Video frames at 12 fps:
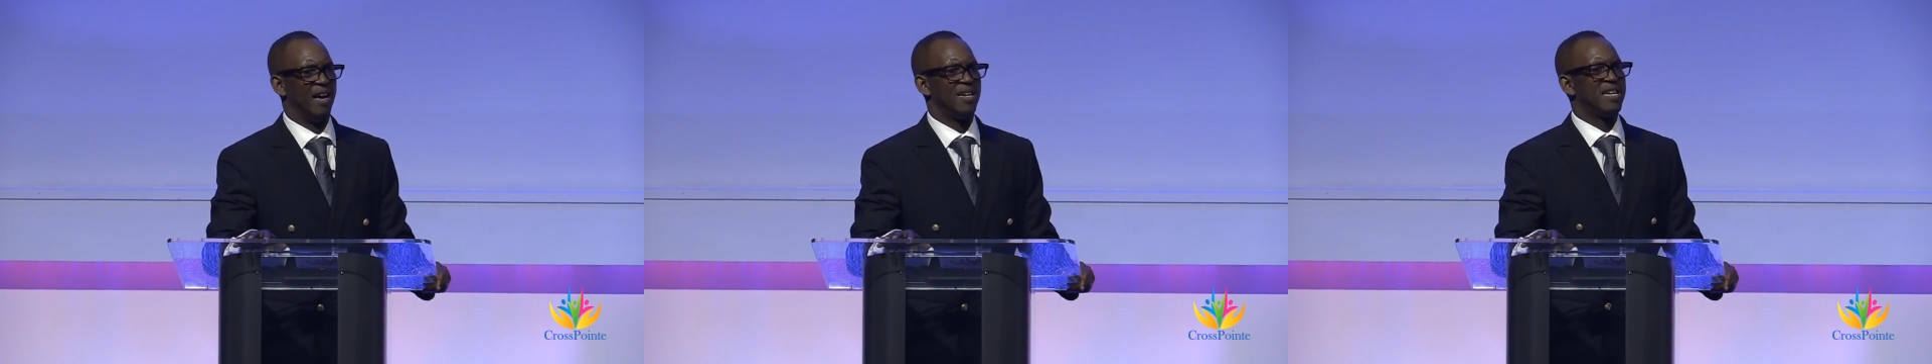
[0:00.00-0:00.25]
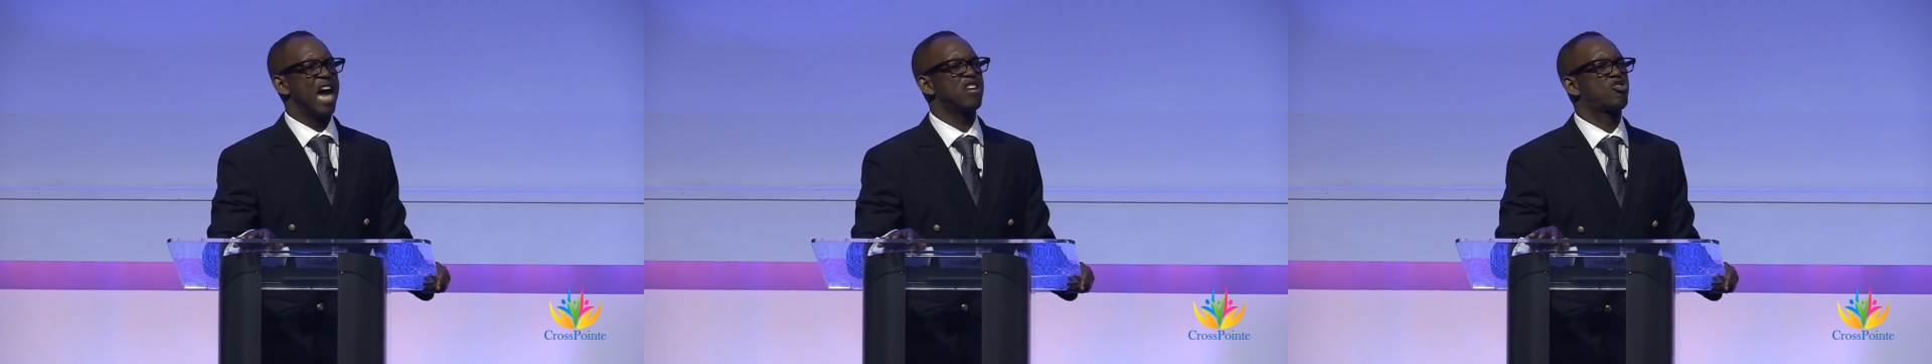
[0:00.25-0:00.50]

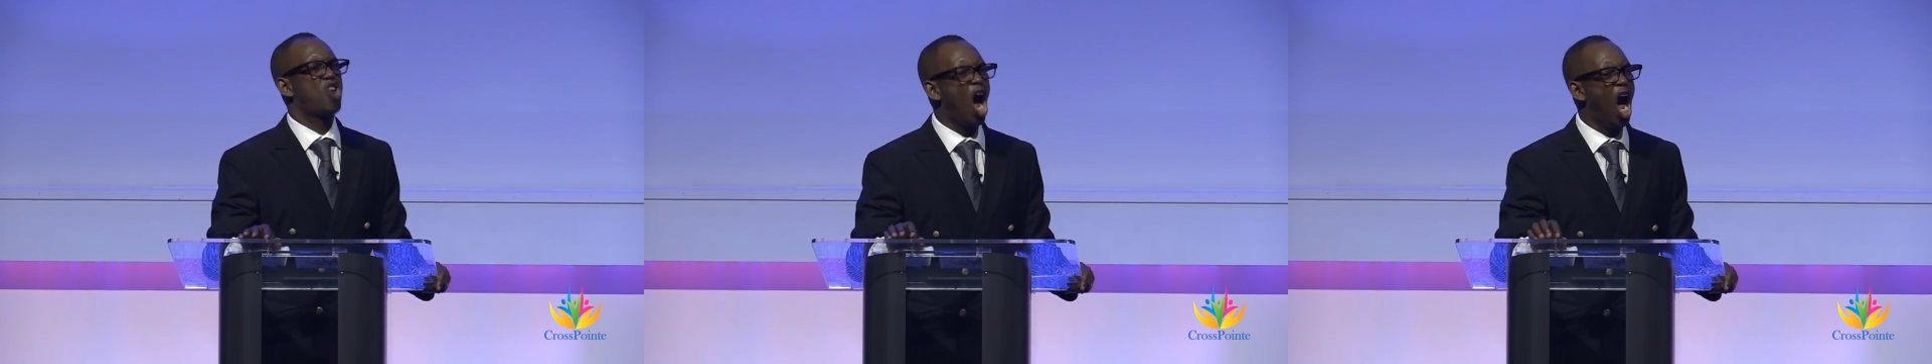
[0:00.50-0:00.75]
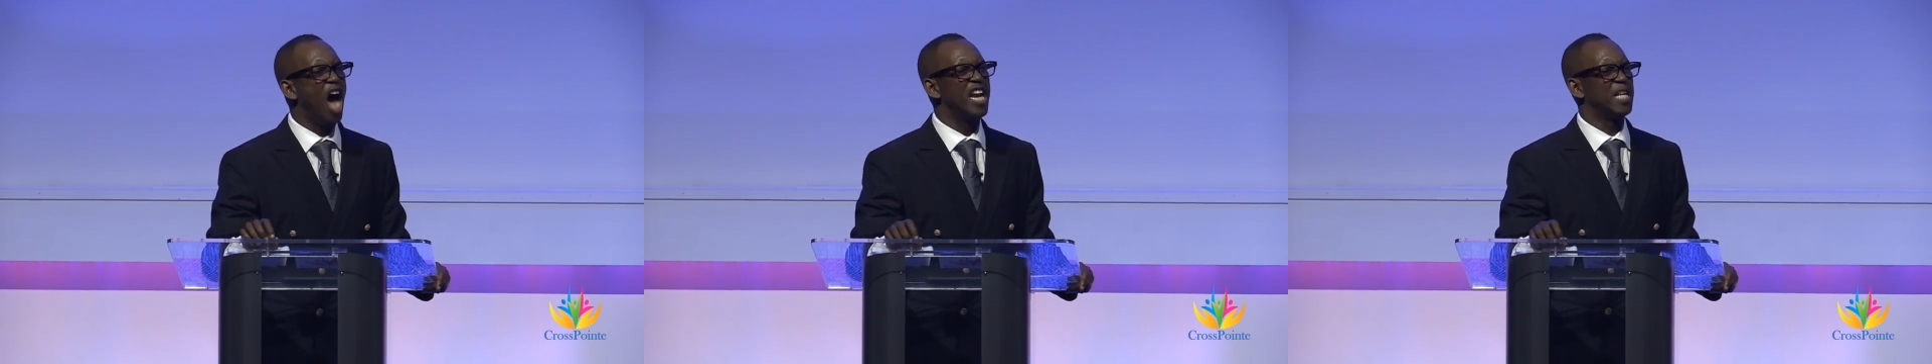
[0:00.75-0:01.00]
that
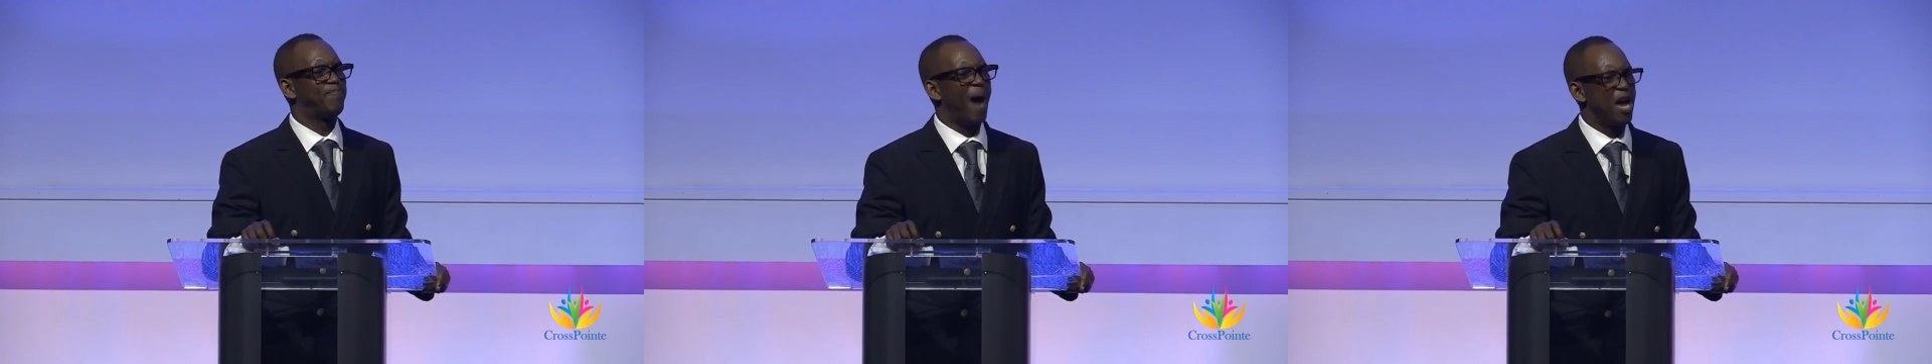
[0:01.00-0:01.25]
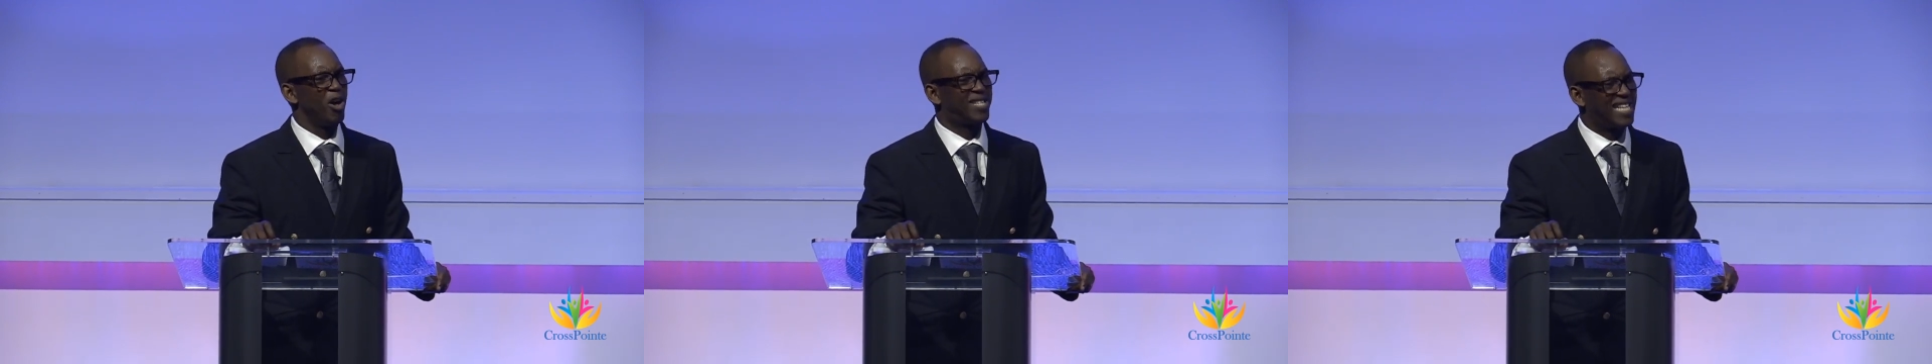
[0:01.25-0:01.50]
God is by
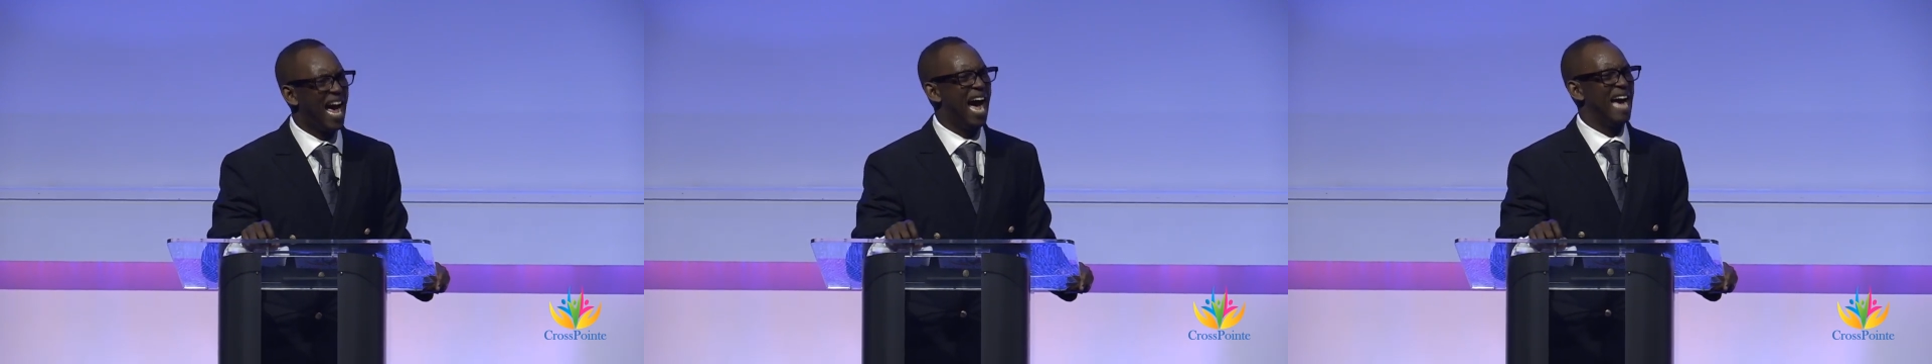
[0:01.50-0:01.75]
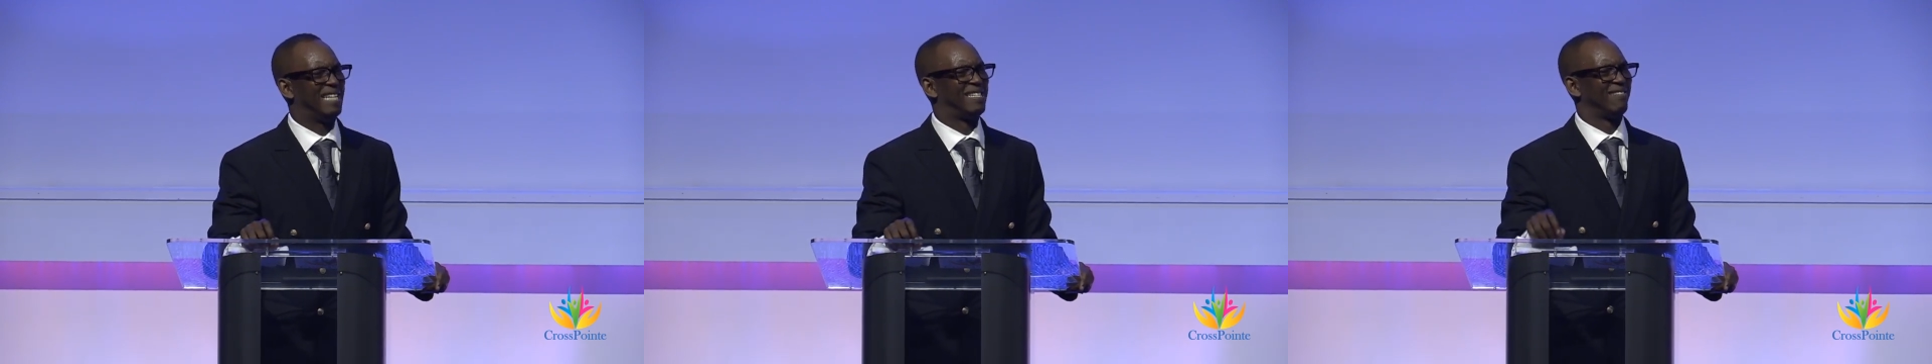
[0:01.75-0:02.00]
your side.